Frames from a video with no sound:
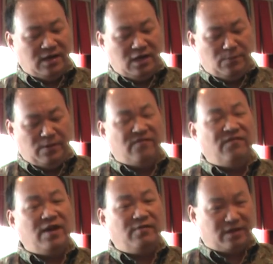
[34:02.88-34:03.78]
little bit of
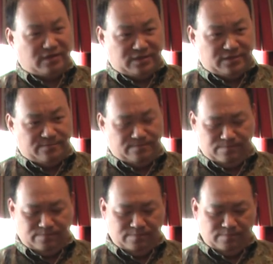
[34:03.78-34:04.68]
variance.
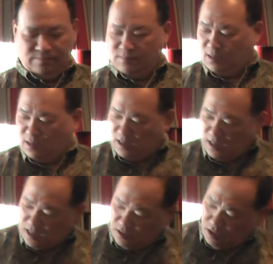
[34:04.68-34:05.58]

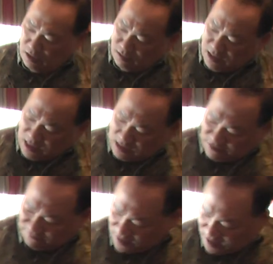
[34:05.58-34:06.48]
And you're looking at
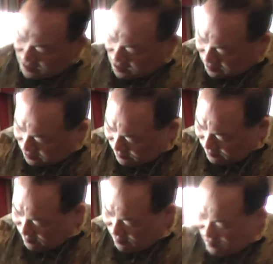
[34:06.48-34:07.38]
the Firenock
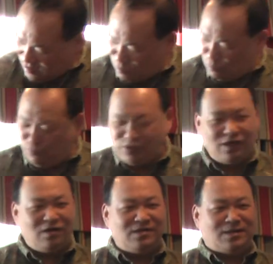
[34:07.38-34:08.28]
arrow
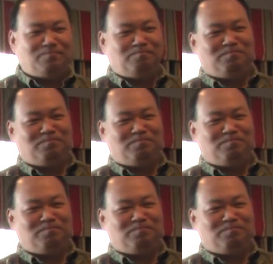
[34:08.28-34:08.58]
bushing concept.